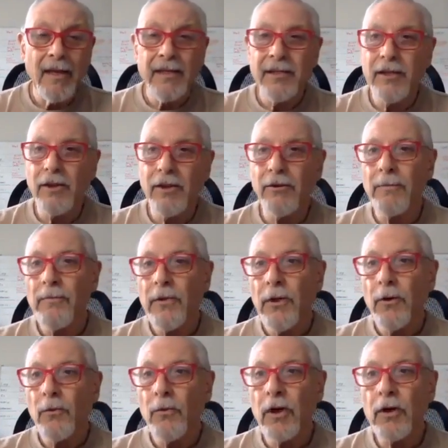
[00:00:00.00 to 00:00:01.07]
So
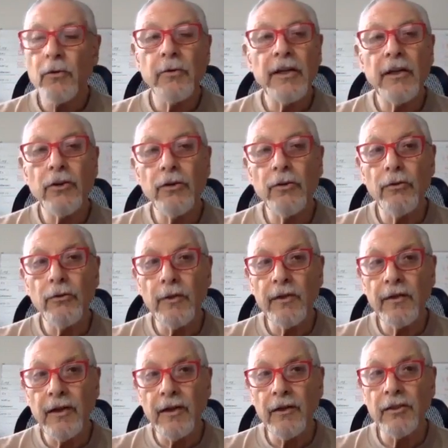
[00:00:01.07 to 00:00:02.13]
what we do with
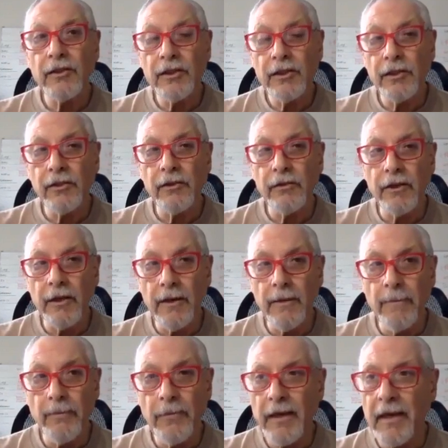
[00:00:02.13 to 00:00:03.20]
Nourish the Children
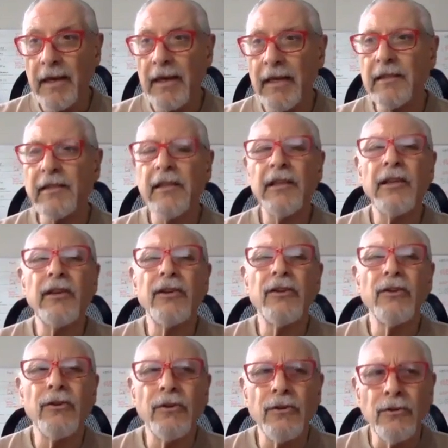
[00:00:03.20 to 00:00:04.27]
is
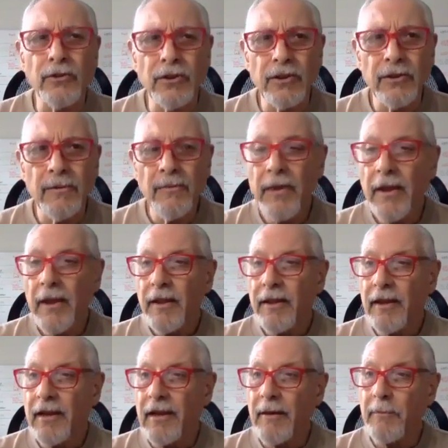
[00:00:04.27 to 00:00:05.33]
huge.
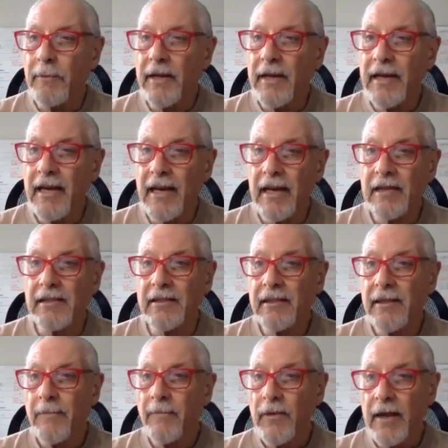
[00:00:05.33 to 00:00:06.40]
The company has
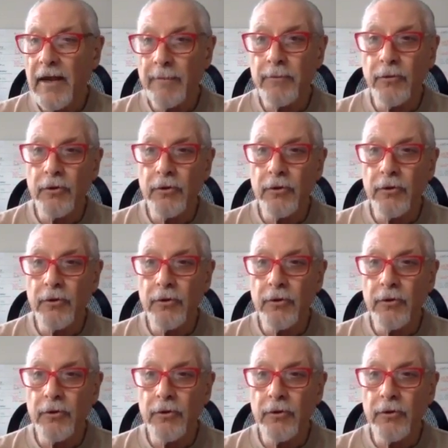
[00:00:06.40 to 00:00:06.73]
up